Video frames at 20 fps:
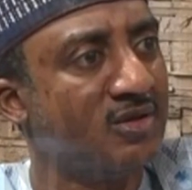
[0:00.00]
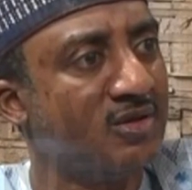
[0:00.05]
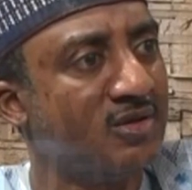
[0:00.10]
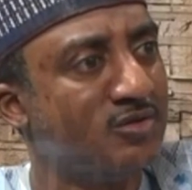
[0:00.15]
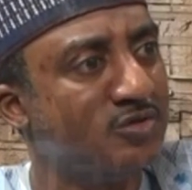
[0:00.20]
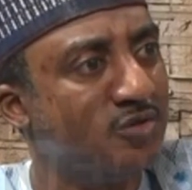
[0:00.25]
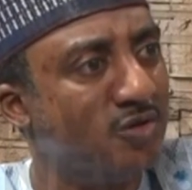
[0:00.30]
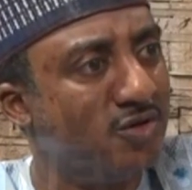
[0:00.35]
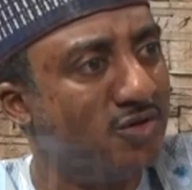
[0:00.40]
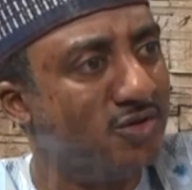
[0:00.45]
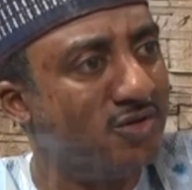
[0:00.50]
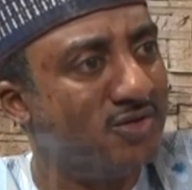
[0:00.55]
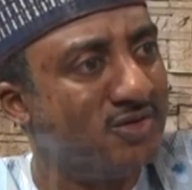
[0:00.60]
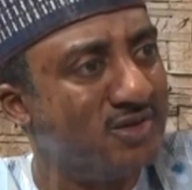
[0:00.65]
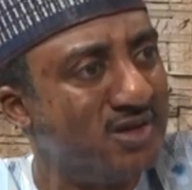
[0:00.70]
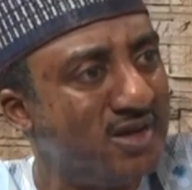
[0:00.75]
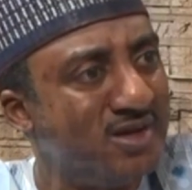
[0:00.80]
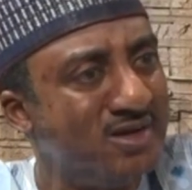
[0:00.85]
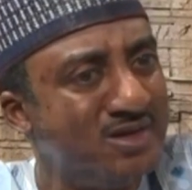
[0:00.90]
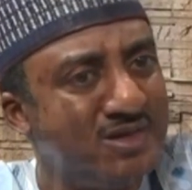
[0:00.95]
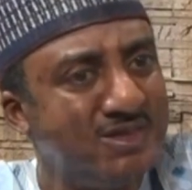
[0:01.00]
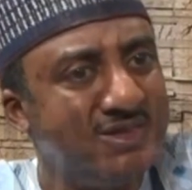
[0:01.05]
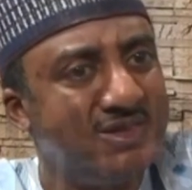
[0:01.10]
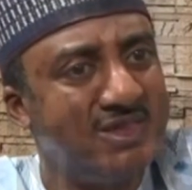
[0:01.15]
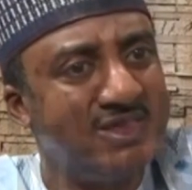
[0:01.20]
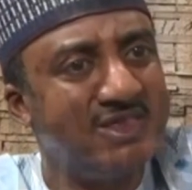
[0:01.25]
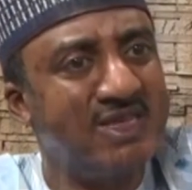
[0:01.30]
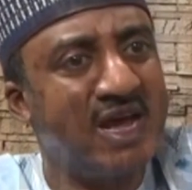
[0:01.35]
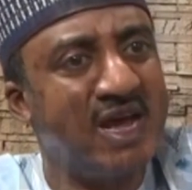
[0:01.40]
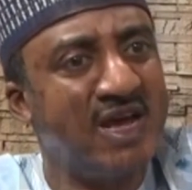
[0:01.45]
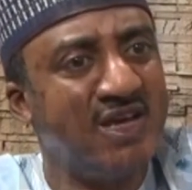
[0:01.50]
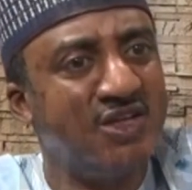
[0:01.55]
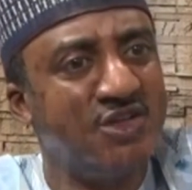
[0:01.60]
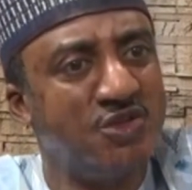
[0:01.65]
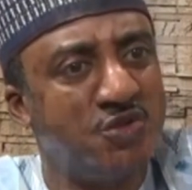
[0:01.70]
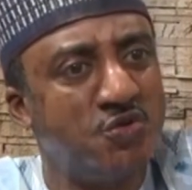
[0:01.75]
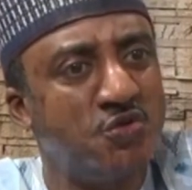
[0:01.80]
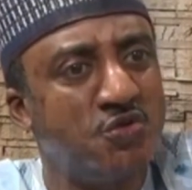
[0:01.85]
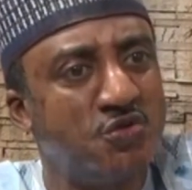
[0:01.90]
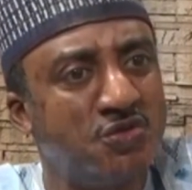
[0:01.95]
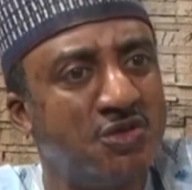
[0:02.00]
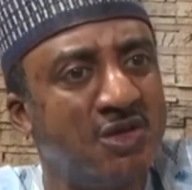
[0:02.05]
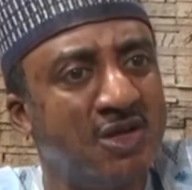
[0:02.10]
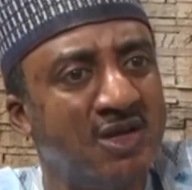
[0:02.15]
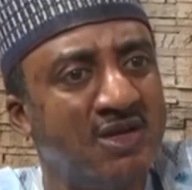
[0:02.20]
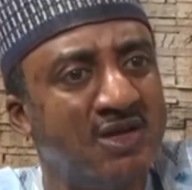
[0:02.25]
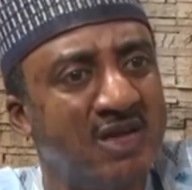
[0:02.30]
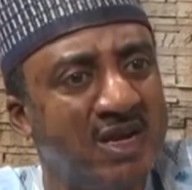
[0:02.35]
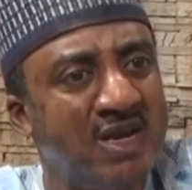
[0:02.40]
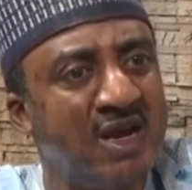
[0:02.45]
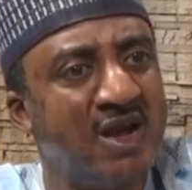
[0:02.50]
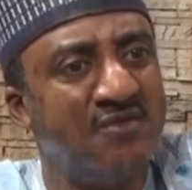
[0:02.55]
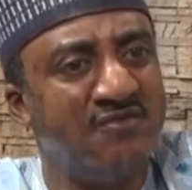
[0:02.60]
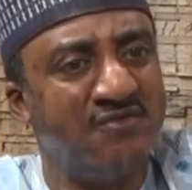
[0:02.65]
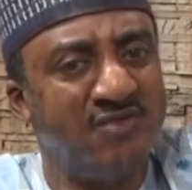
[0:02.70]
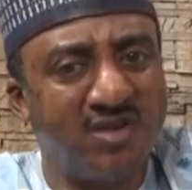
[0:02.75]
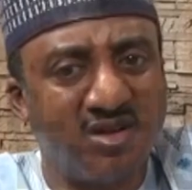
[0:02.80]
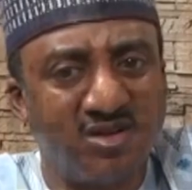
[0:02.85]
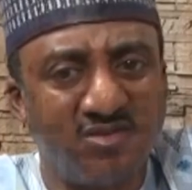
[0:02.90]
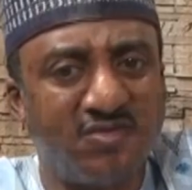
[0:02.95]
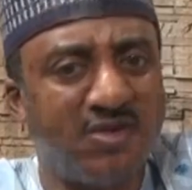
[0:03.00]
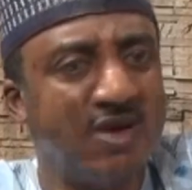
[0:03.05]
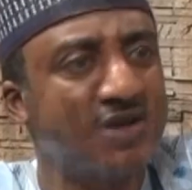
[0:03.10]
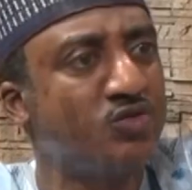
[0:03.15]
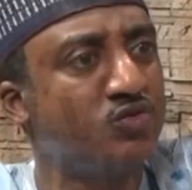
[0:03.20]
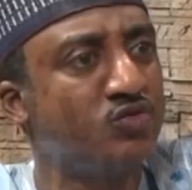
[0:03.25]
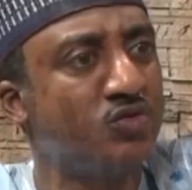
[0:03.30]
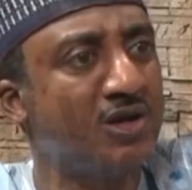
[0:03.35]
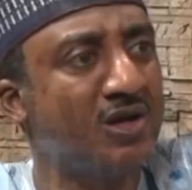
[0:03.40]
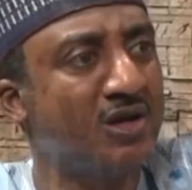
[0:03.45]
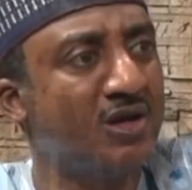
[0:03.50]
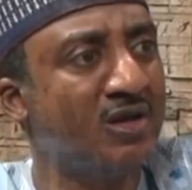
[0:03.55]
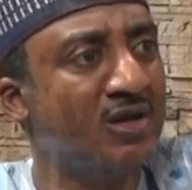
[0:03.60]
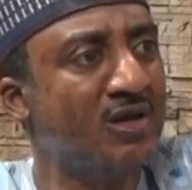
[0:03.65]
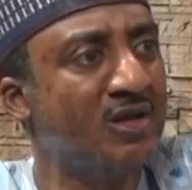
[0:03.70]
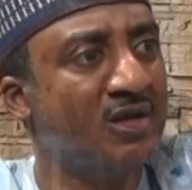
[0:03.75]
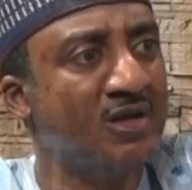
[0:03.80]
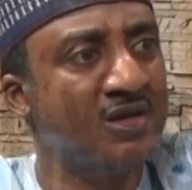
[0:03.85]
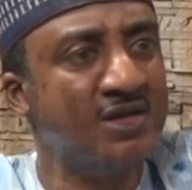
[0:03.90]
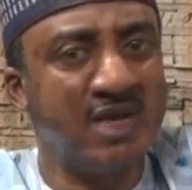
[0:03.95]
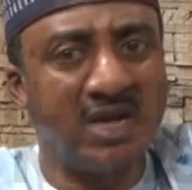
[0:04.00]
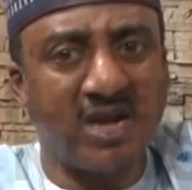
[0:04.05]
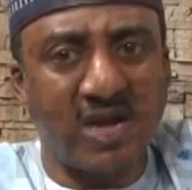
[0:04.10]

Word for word: So th this, these are issues that are very factual, that